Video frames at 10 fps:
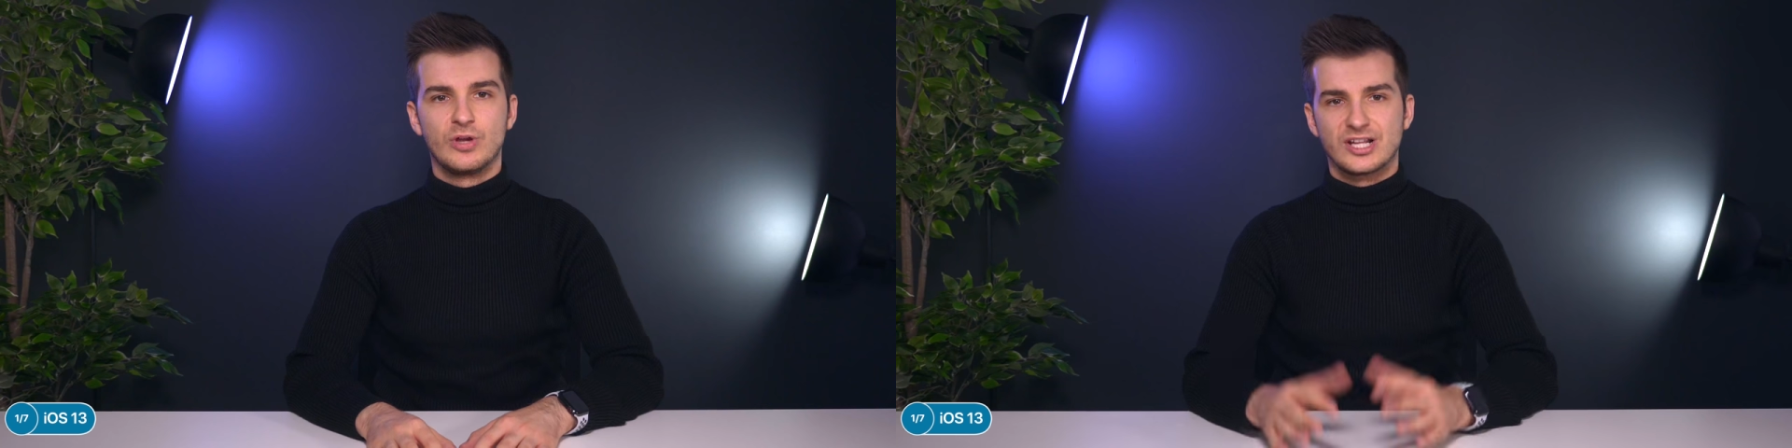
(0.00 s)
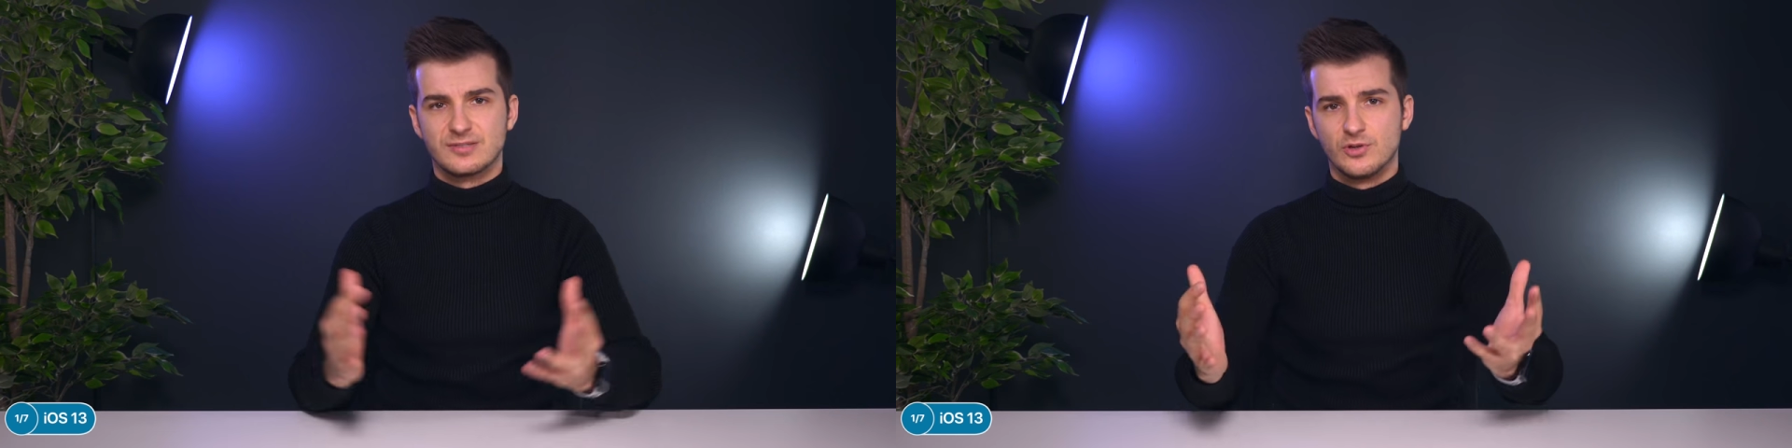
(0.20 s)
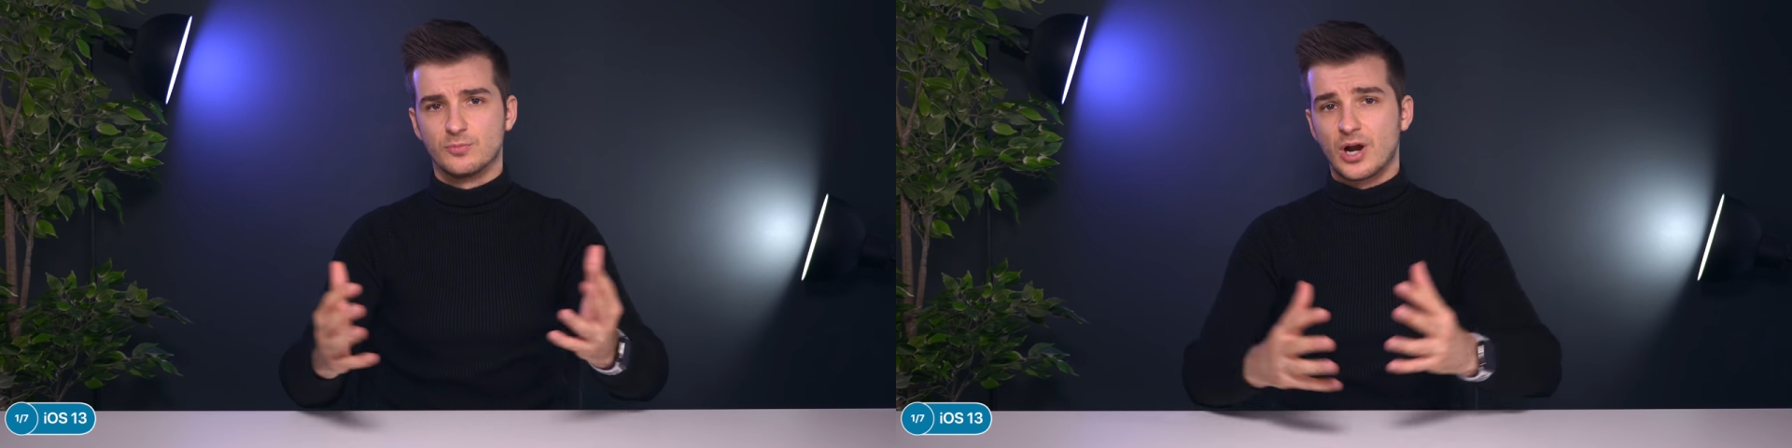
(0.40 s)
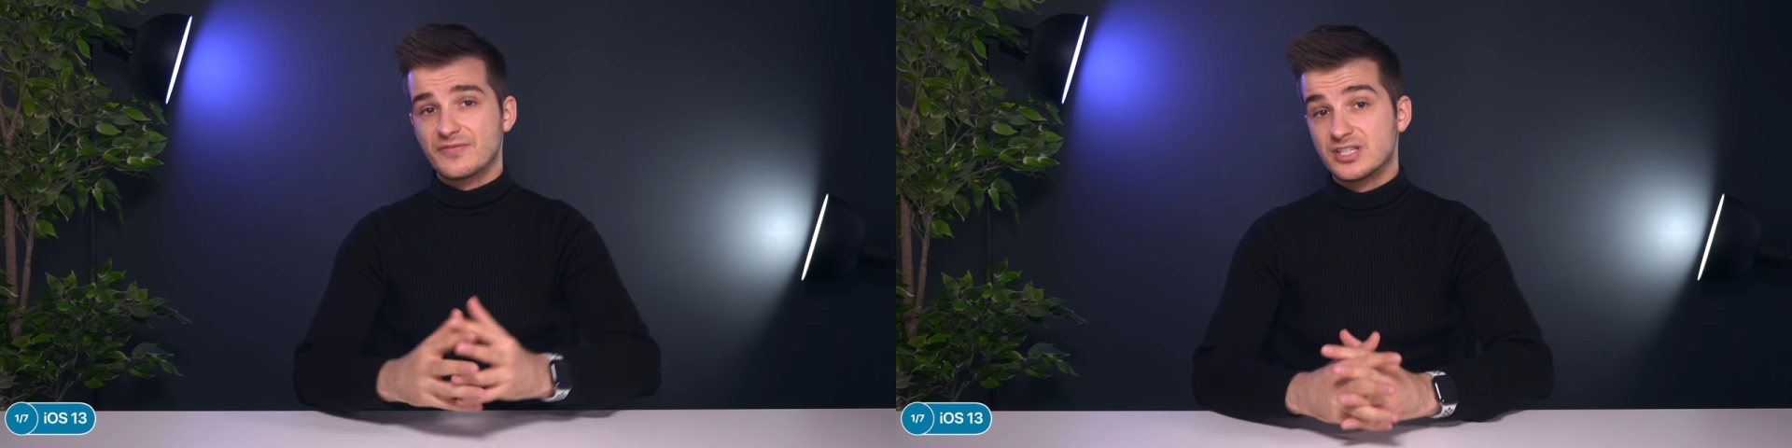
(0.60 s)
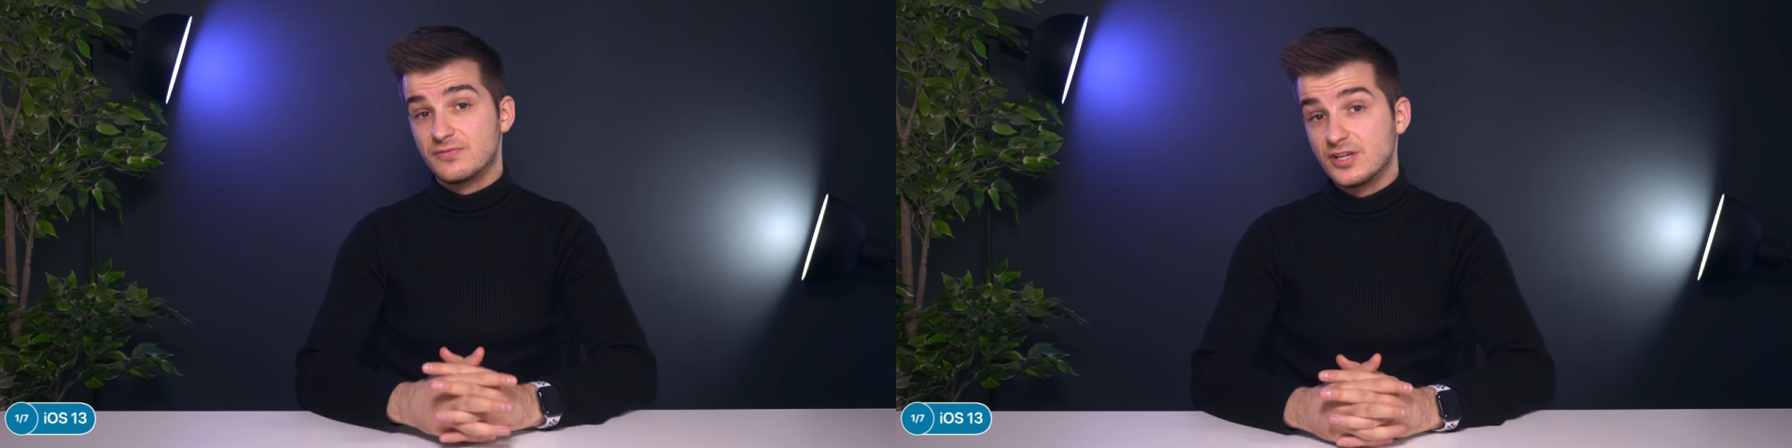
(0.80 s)
We got some new
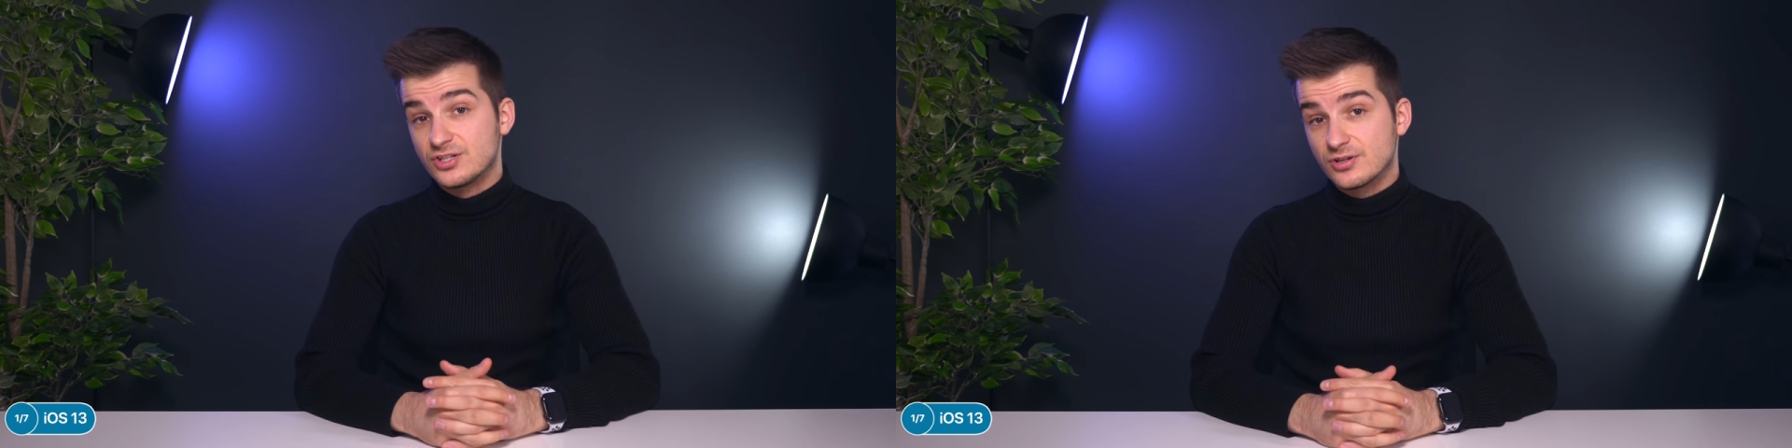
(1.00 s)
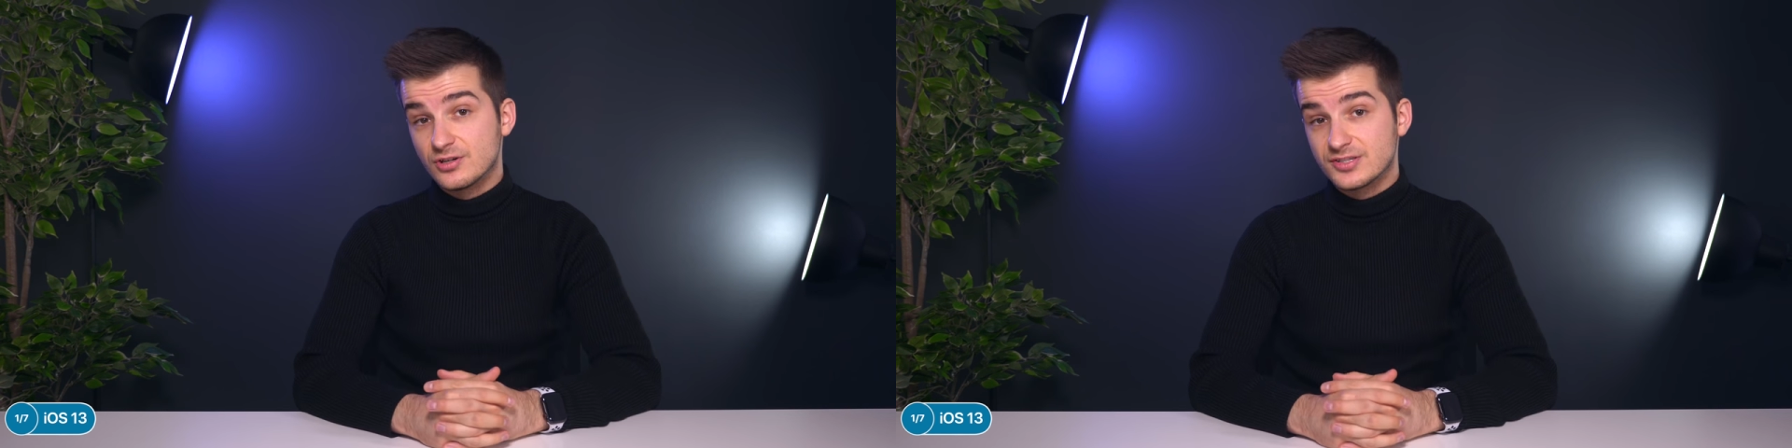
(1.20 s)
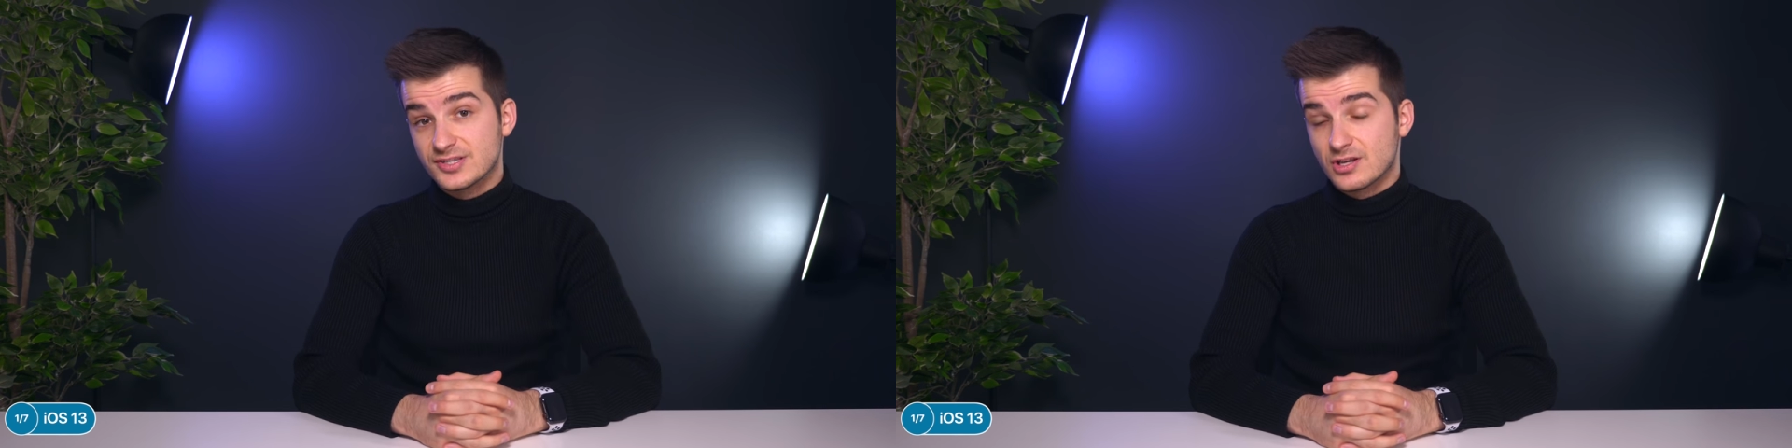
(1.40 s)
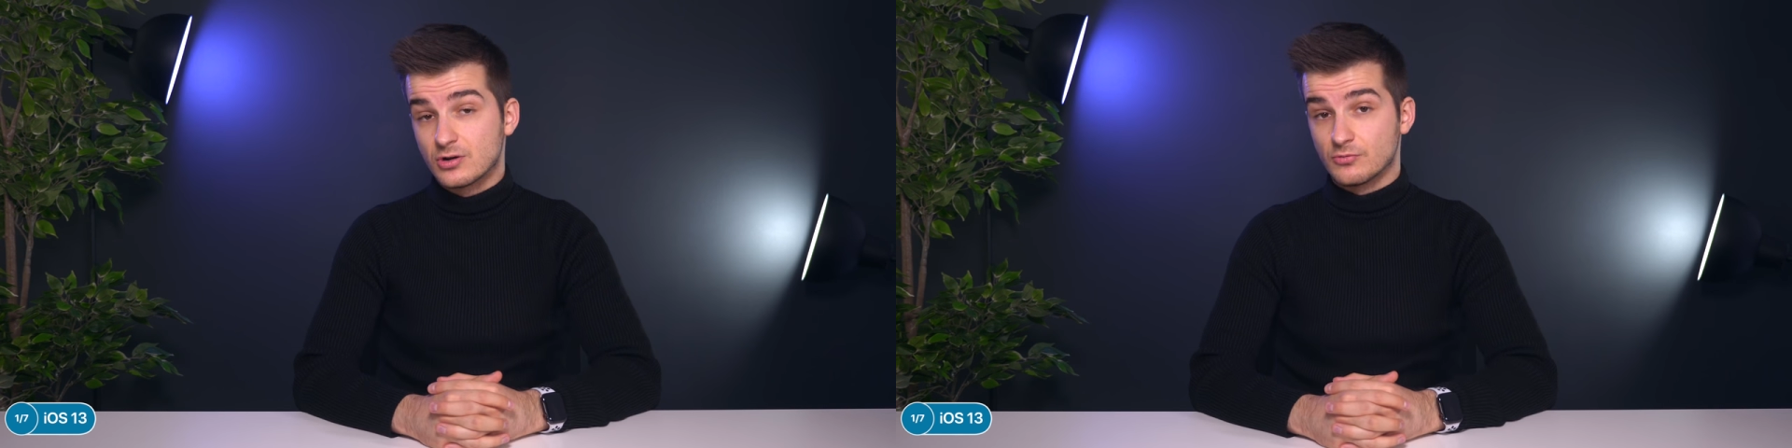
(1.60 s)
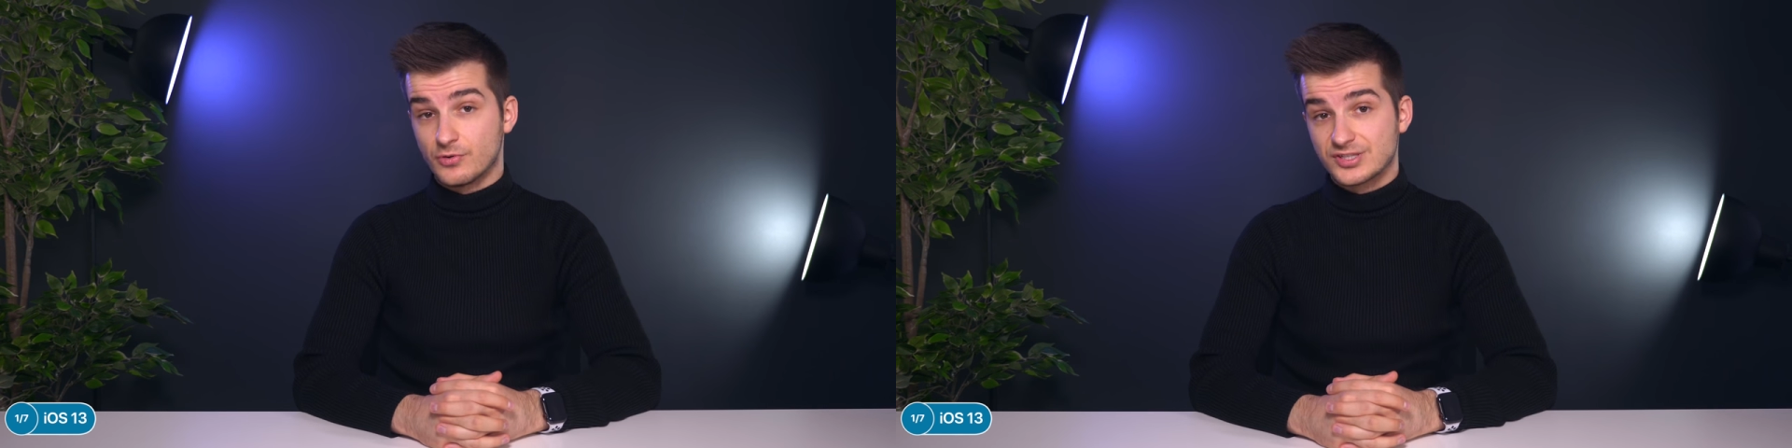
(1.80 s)
privacy features.
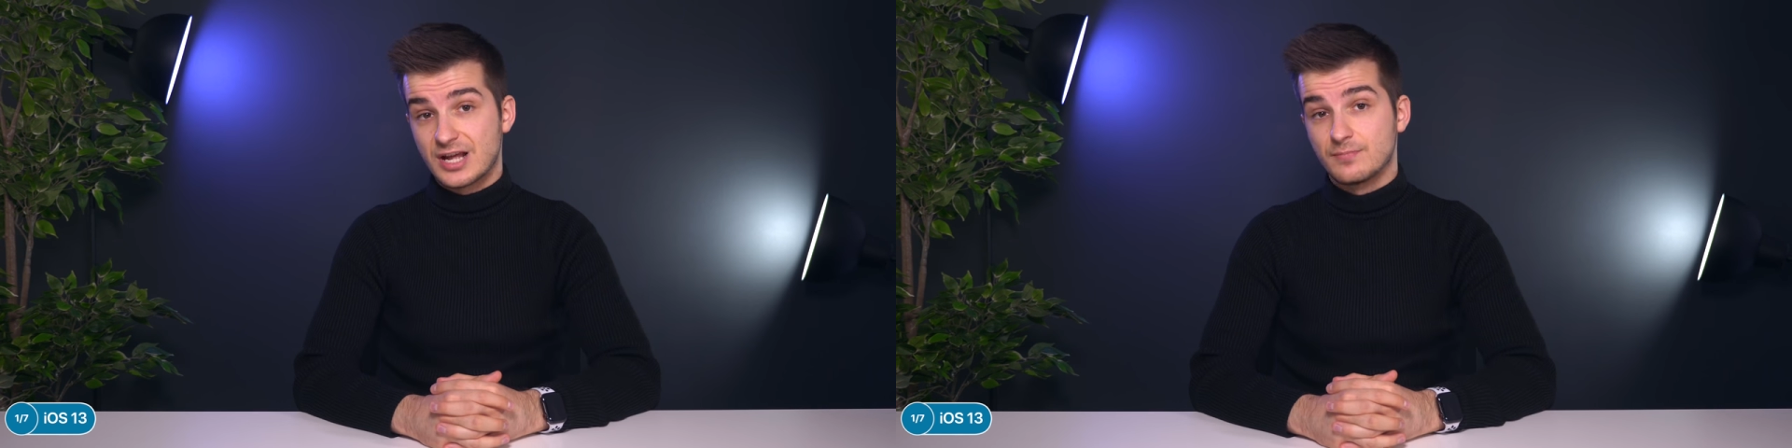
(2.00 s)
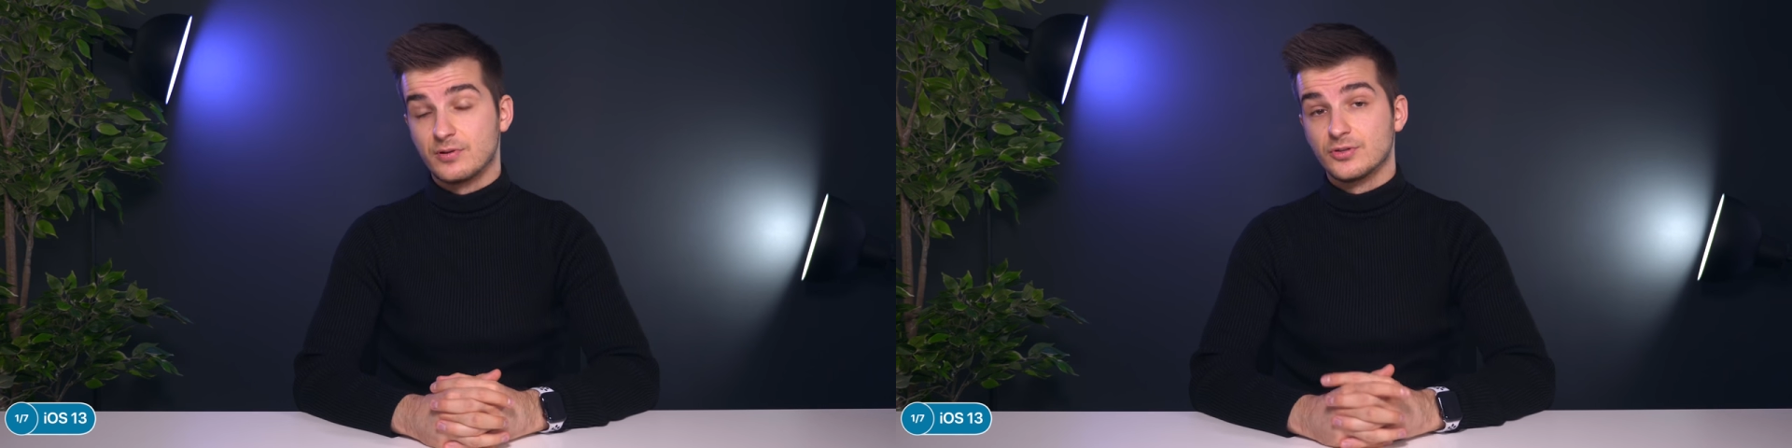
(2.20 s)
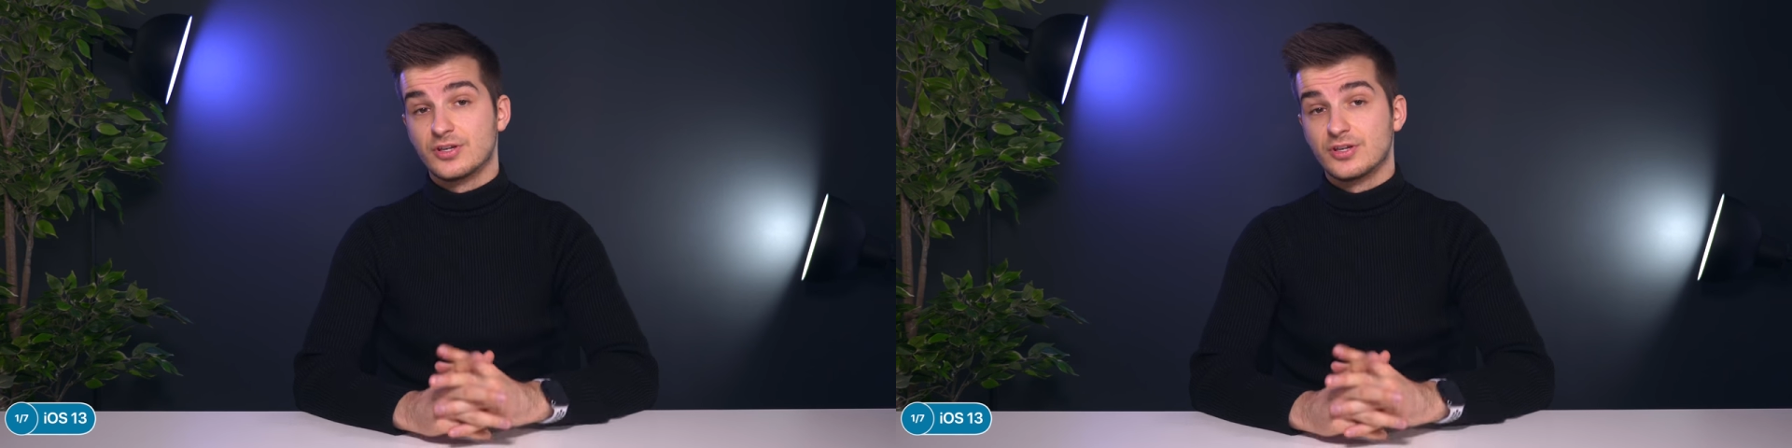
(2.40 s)
So for example,